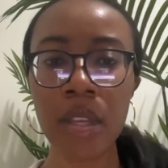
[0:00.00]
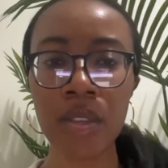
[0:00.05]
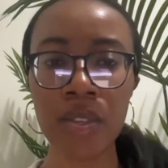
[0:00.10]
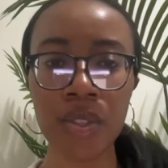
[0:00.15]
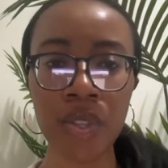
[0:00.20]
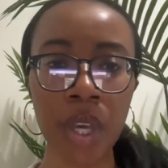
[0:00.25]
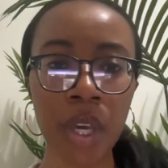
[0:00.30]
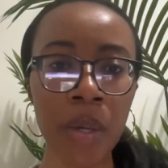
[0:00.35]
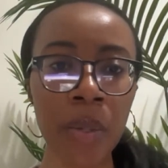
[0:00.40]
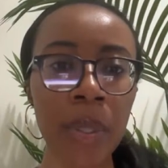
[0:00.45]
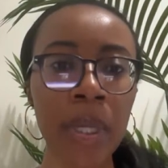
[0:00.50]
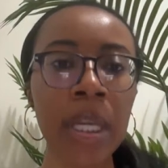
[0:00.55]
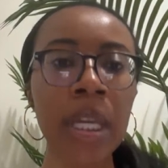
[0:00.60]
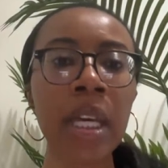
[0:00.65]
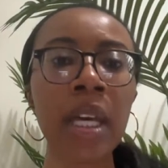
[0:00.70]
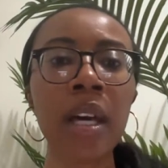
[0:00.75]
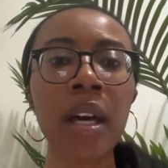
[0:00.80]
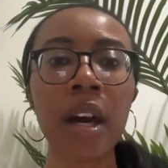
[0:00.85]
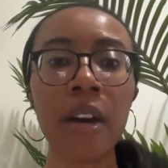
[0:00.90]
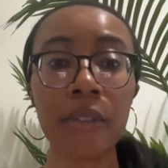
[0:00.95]
So,
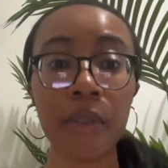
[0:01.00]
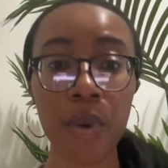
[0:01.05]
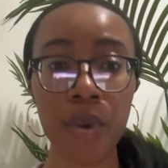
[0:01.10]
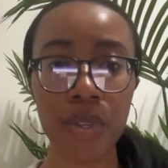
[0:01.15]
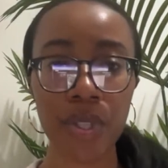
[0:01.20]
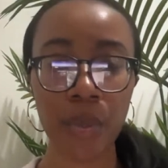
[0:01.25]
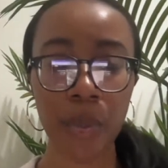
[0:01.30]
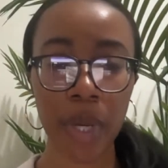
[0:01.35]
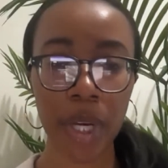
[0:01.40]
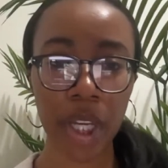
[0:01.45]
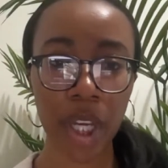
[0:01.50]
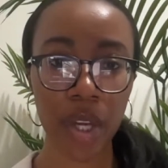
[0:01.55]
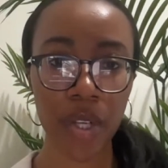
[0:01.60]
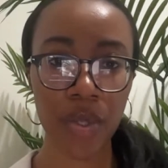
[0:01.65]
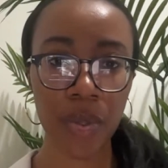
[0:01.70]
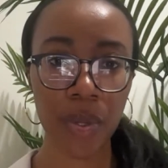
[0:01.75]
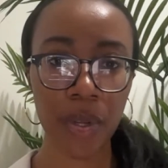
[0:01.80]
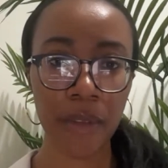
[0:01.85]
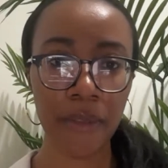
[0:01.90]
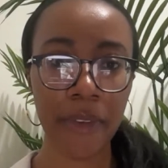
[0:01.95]
of course, you want to go
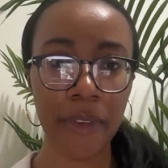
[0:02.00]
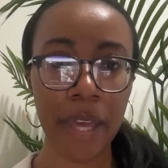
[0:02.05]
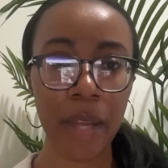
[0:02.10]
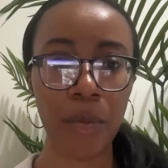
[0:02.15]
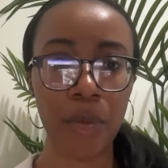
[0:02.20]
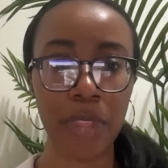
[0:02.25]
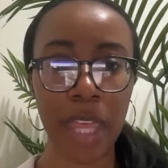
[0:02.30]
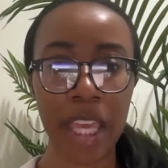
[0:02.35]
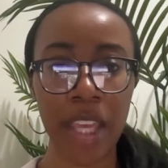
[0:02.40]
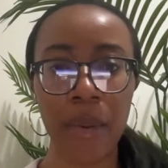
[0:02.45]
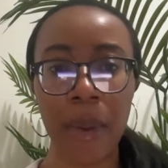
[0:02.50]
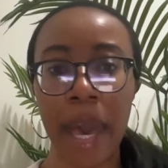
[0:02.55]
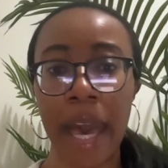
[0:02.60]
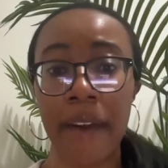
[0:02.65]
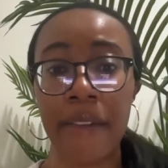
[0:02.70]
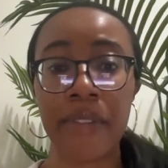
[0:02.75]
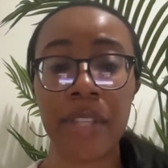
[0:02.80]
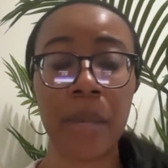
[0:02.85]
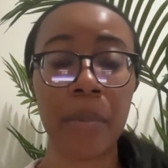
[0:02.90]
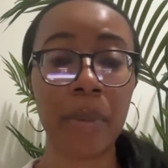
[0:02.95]
to an event that you
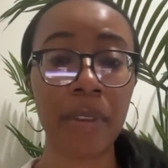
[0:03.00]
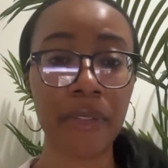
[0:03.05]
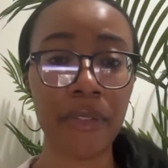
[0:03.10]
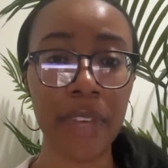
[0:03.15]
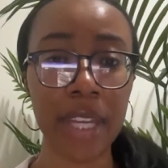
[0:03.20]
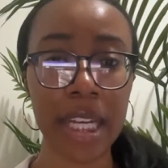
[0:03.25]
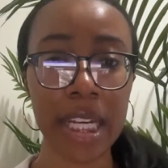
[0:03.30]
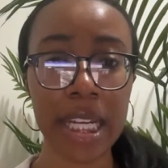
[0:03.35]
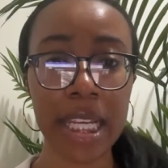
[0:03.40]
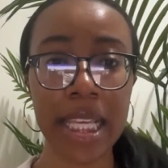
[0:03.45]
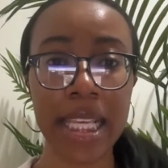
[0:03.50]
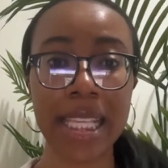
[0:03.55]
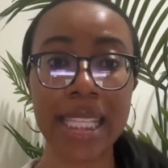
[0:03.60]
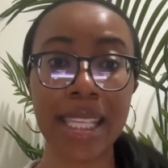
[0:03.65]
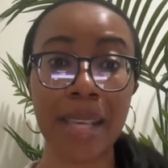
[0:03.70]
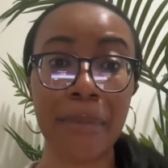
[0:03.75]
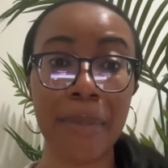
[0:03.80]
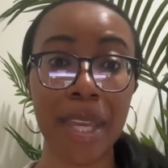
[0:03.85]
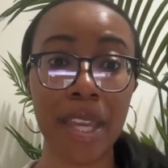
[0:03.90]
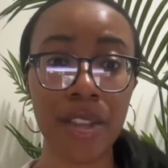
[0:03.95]
have some affinity,
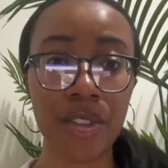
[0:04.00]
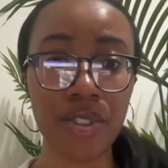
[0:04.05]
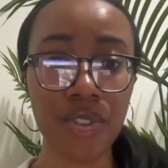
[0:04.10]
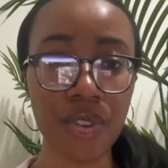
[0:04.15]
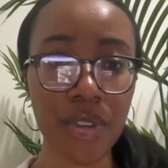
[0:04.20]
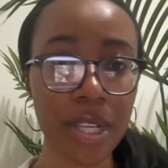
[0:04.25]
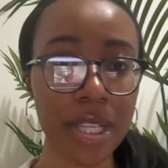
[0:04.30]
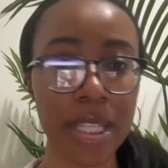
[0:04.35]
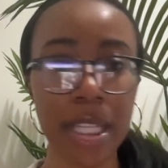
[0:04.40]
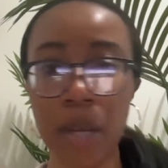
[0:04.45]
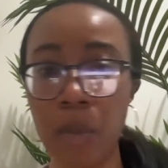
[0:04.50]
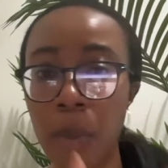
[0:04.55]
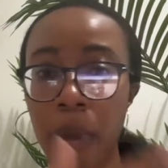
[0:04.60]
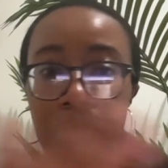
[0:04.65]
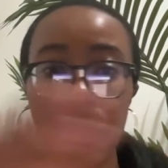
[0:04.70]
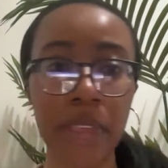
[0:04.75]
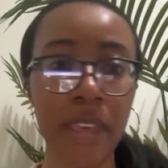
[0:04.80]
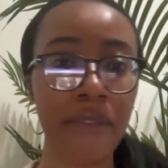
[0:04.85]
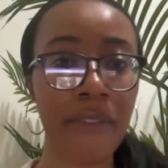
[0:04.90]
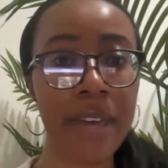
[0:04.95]
some interest in
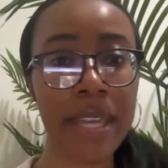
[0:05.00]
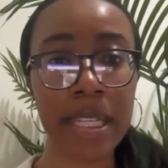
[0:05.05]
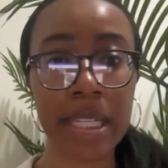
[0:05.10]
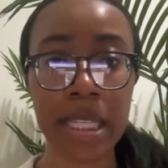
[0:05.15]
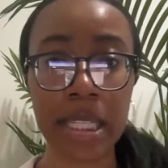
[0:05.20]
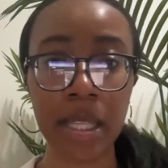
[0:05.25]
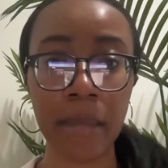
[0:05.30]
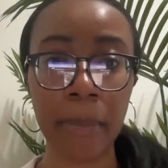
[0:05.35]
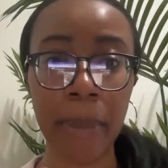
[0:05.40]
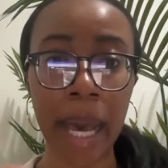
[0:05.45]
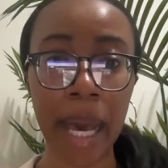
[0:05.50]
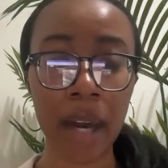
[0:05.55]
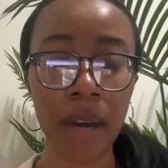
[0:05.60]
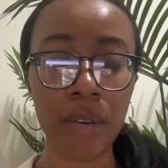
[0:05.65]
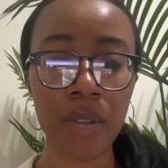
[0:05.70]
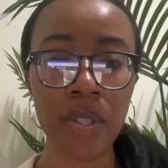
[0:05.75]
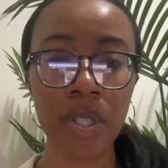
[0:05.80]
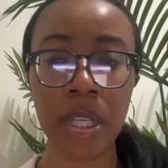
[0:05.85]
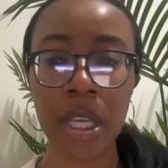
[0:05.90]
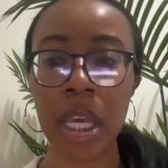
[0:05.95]
what the event is
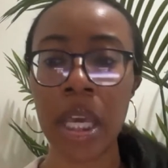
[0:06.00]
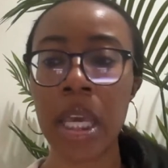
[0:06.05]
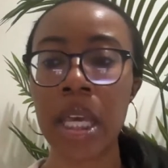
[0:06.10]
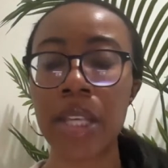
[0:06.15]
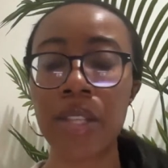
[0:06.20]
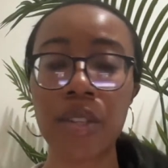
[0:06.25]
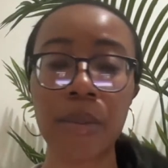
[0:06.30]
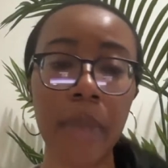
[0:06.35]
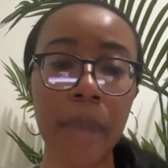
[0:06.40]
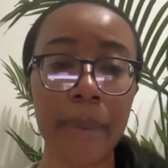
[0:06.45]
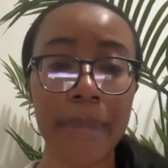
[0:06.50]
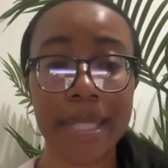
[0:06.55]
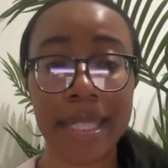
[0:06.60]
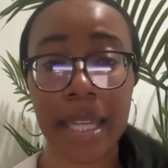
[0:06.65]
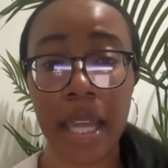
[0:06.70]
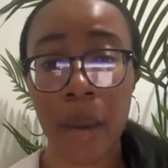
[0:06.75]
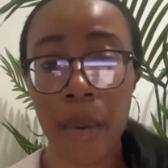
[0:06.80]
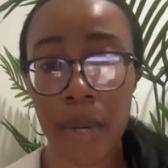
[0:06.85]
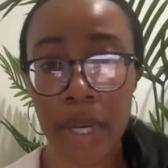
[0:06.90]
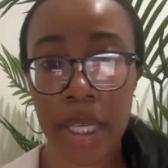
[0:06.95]
about. So maybe it's a
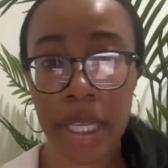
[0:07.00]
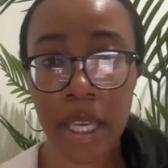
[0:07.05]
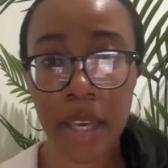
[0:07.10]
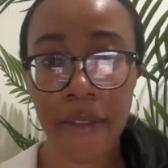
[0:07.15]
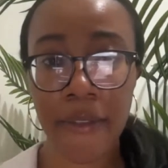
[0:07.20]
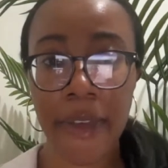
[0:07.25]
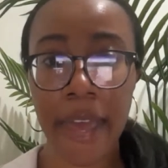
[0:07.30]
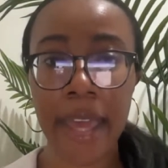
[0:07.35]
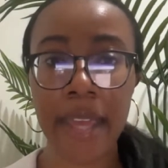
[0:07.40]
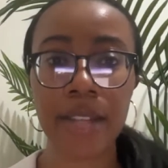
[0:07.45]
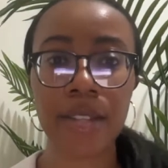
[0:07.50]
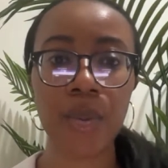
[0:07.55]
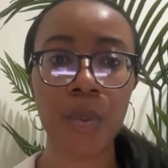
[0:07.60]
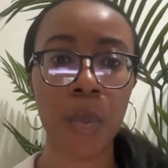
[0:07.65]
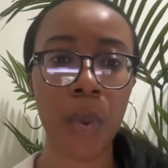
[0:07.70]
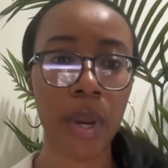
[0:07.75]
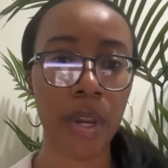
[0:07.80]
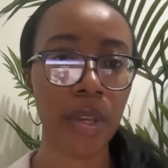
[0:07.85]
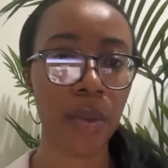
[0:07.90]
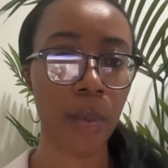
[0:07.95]
networking event
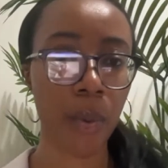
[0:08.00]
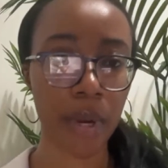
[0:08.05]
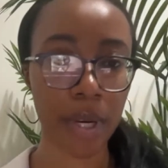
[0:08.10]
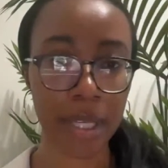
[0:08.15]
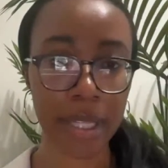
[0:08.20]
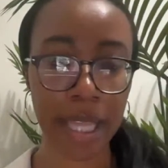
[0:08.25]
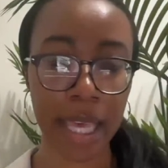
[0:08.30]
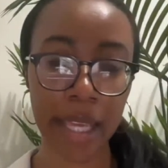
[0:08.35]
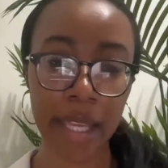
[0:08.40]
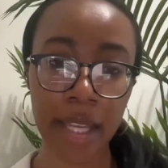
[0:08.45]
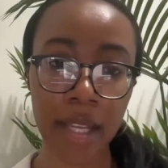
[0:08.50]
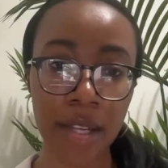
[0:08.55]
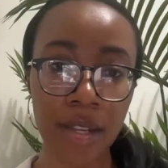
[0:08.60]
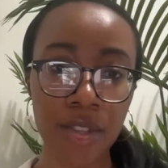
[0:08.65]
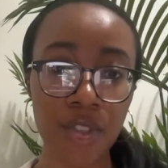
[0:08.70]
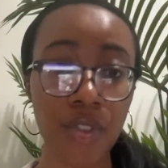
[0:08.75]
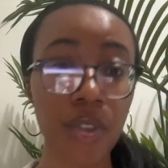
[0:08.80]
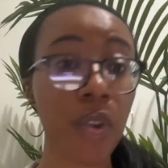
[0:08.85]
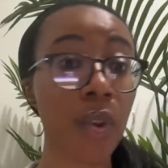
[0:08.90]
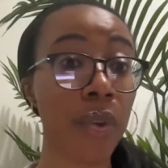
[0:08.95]
where you work in that
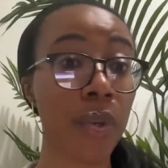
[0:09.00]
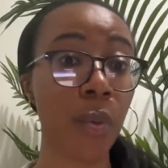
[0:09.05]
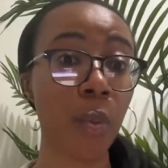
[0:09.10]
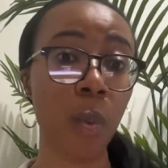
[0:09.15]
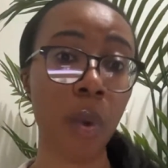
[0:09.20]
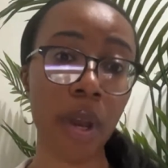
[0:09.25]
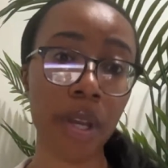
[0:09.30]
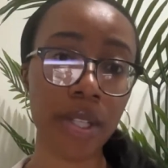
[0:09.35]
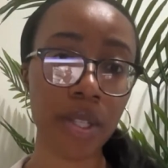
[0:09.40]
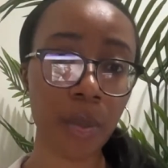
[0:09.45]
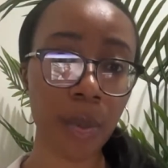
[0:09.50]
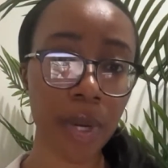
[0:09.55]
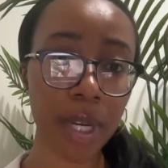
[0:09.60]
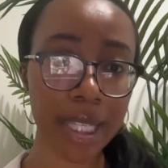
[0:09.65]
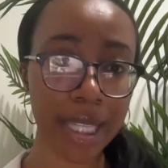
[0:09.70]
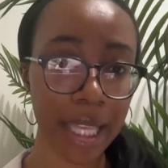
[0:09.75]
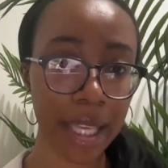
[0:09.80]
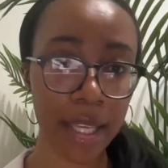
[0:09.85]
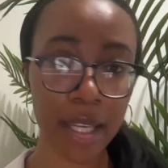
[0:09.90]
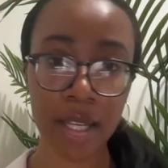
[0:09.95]
industry or you want to work
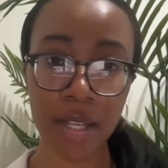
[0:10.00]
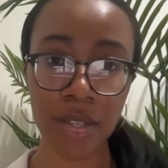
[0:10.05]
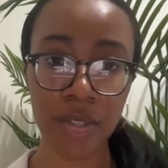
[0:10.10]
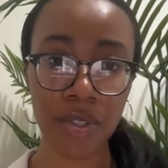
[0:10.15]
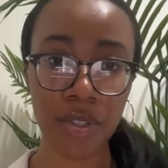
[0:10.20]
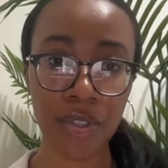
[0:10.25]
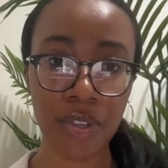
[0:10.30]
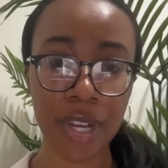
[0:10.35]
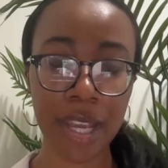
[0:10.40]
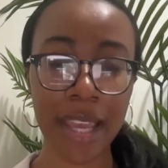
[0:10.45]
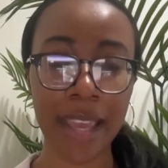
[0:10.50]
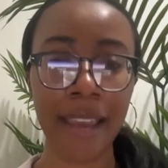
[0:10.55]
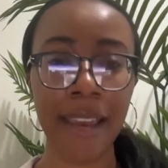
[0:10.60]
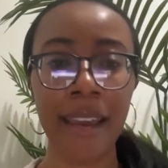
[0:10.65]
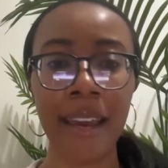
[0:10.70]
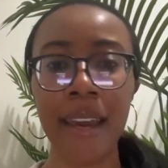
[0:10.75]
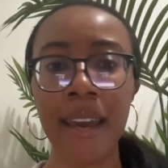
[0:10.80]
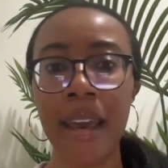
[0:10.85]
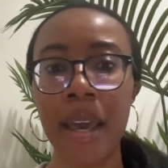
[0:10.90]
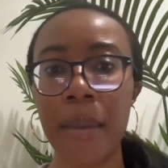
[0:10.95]
in that industry.
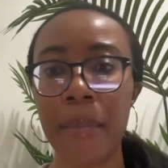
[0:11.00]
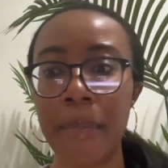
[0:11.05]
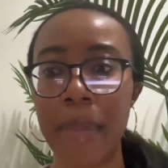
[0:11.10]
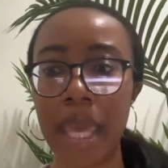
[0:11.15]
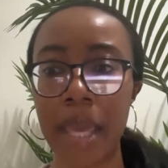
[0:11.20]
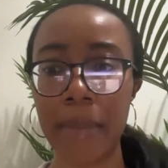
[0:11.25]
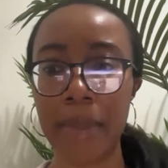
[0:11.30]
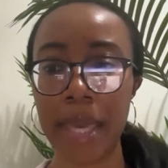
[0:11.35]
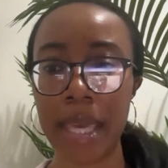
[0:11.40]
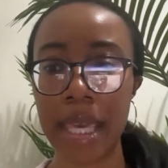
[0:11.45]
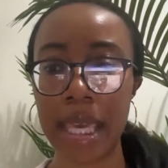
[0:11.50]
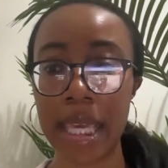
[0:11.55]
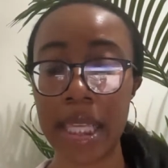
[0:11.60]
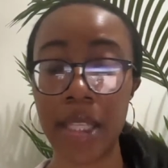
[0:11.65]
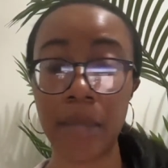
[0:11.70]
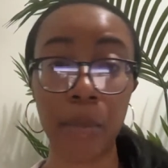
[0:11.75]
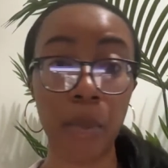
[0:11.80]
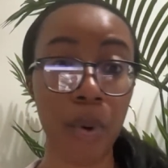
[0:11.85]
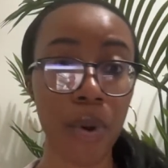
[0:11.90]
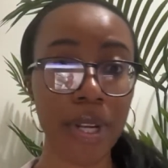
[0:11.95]
Maybe it's
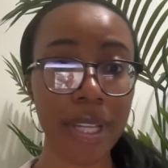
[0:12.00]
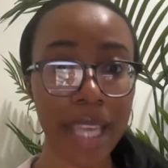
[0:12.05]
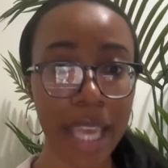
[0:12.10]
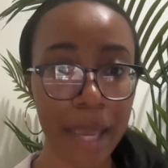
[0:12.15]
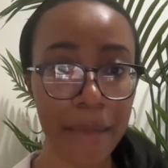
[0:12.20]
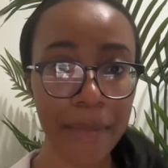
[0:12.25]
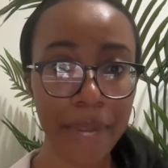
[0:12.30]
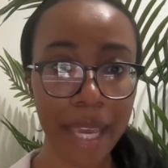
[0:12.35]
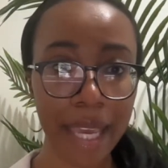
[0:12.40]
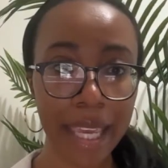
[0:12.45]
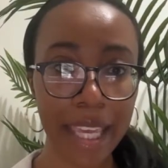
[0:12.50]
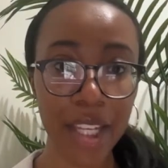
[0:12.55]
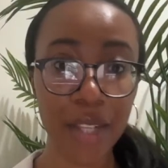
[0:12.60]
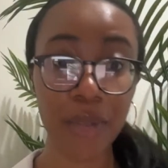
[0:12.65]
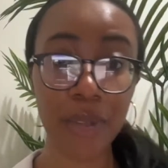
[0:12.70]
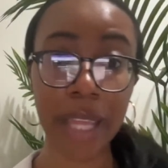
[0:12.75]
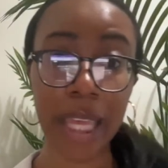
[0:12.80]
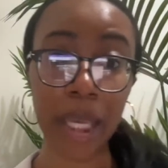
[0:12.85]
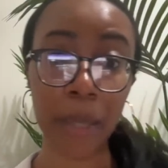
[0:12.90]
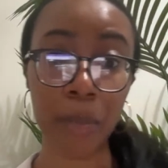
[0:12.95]
a board game night and you
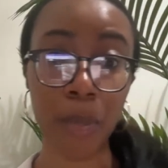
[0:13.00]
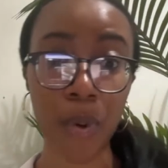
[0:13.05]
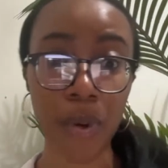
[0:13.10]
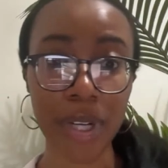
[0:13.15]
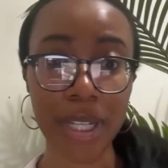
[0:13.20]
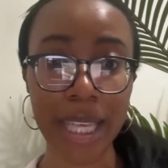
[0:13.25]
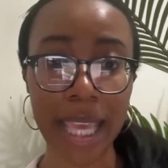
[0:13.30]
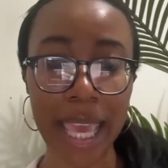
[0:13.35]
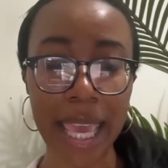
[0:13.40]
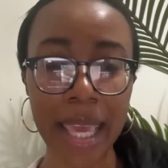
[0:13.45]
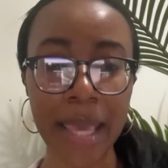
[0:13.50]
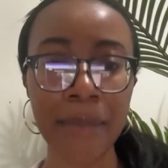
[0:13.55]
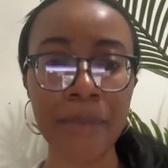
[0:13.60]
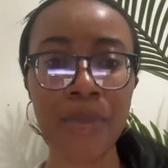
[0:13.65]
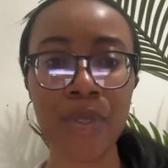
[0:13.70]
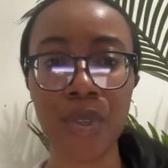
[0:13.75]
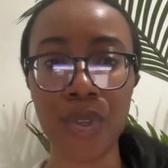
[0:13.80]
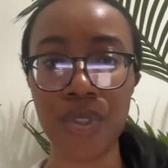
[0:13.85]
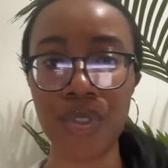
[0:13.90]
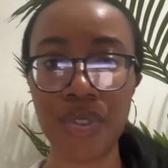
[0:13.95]
like board
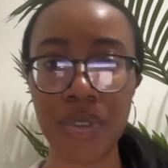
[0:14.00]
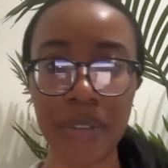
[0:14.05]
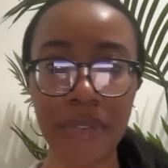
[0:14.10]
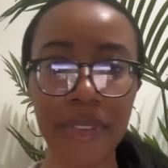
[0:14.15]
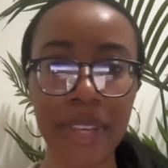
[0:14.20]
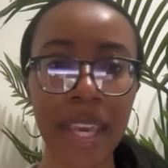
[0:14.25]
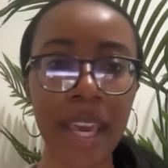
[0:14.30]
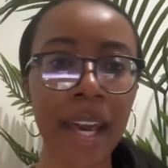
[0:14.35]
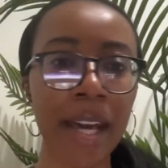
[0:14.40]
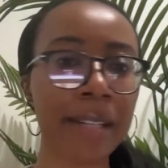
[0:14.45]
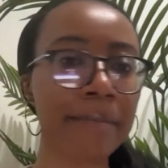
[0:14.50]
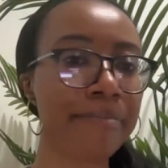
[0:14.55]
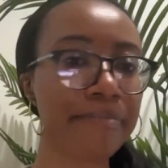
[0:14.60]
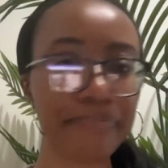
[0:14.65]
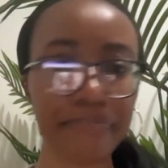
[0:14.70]
games or trivia,